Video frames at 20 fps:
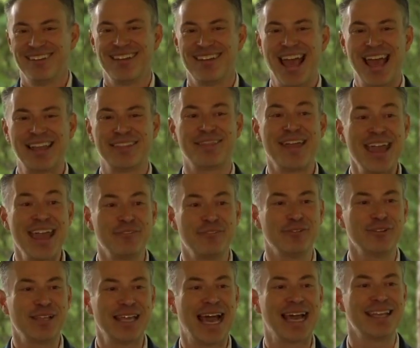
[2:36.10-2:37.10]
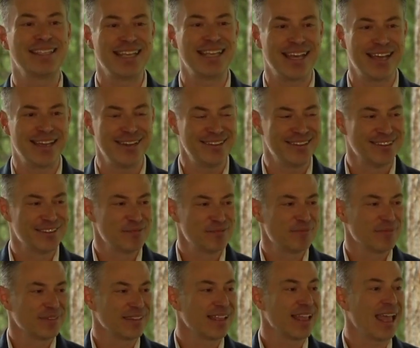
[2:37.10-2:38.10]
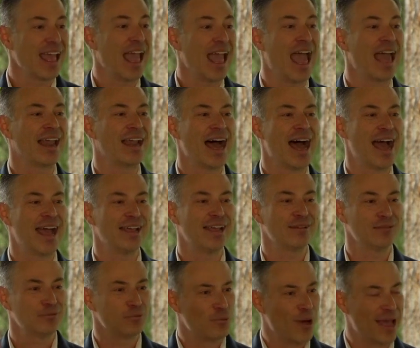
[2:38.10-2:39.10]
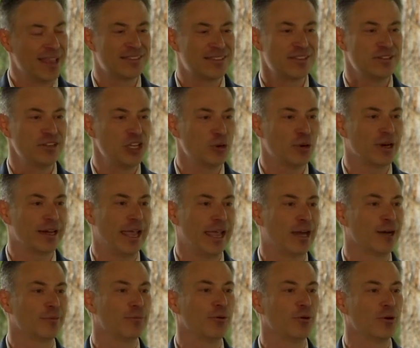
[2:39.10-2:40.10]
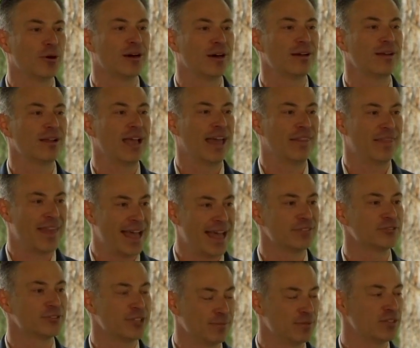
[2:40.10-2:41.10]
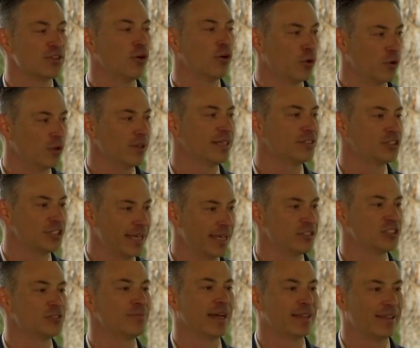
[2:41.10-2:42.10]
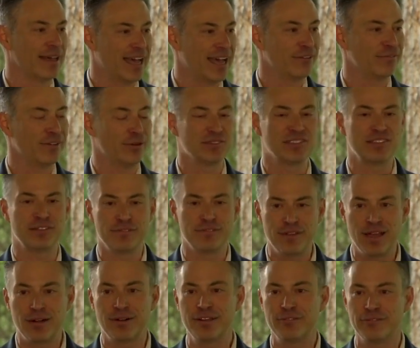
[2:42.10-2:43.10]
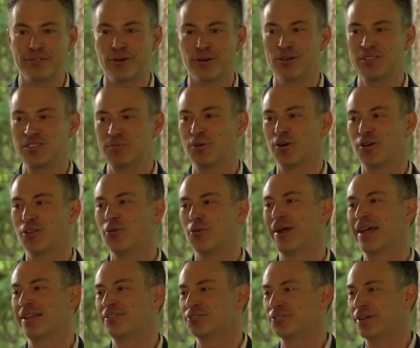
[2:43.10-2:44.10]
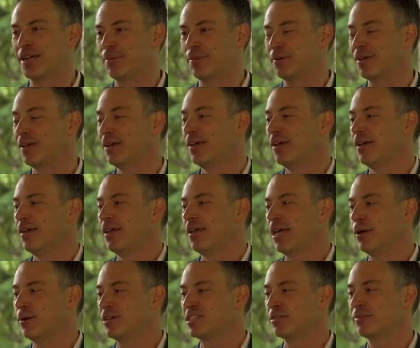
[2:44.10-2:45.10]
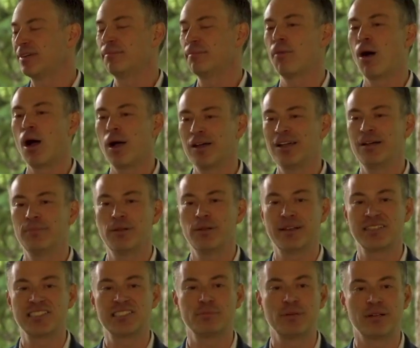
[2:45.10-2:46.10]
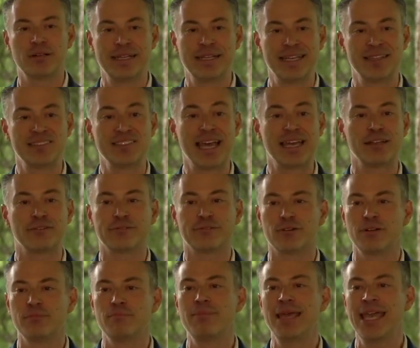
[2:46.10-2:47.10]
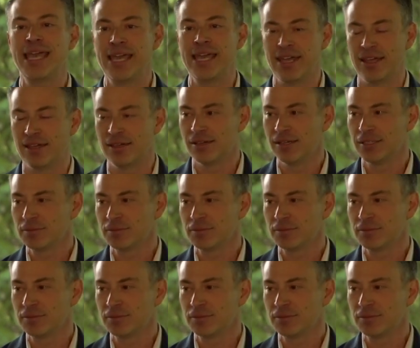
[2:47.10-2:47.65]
And thankfully I did. And I went to New York Airport, and that trip totally changed my life. It was the very first Birthright trip. It was a remarkable experience. And for me,